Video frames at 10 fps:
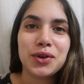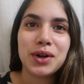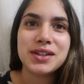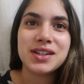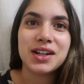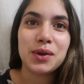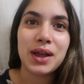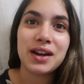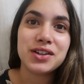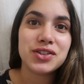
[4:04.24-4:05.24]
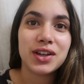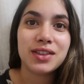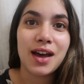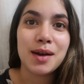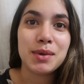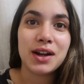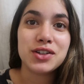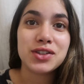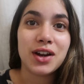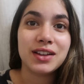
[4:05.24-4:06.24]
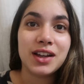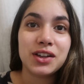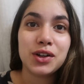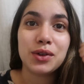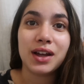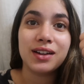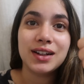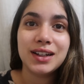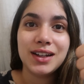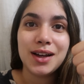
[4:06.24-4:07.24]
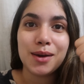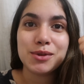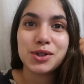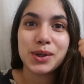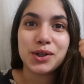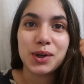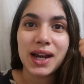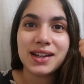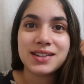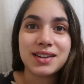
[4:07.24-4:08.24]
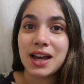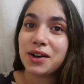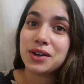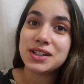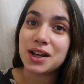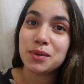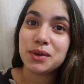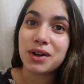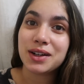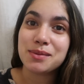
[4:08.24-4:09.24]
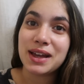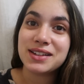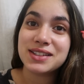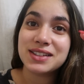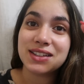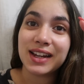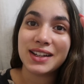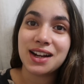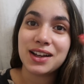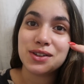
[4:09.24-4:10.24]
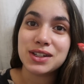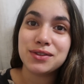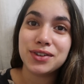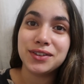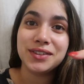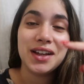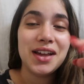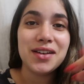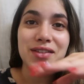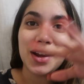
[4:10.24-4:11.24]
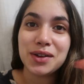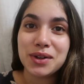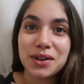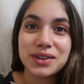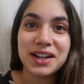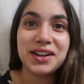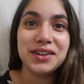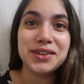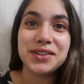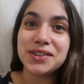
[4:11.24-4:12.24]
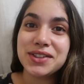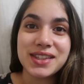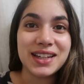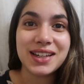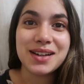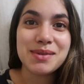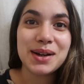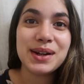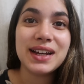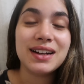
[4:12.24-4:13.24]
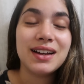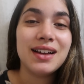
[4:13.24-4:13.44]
crazy and outlandish like that, but I just thought I'd let you know that I'm doing great. 10 out of 10 would recommend getting an IUD for anyone out there who's thinking about it.